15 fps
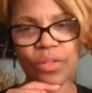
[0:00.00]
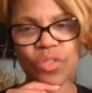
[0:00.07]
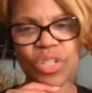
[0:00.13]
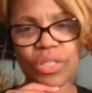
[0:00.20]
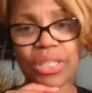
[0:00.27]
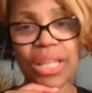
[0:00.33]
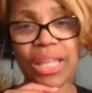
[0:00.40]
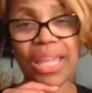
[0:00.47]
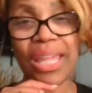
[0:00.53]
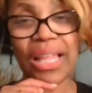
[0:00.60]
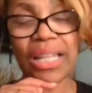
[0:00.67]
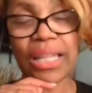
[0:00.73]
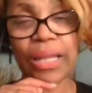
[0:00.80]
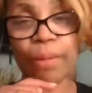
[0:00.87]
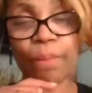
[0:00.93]
just
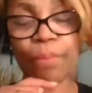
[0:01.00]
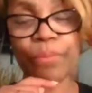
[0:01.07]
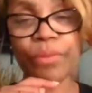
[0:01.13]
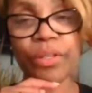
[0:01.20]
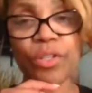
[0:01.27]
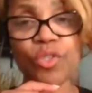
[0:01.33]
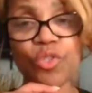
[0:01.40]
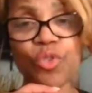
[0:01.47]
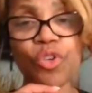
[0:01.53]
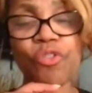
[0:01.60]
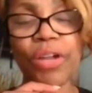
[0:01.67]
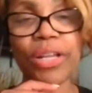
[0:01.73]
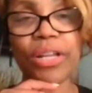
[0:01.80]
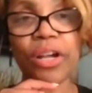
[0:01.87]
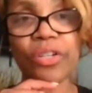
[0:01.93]
healing to a greater